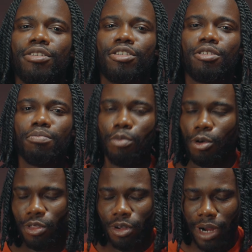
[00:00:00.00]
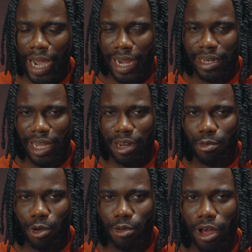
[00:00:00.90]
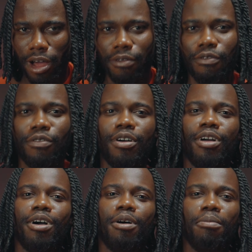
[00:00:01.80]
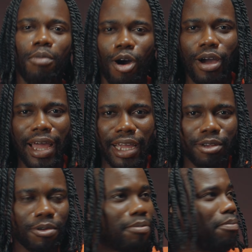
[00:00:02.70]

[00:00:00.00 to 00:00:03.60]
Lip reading: smoother highlight roll-off, more accurate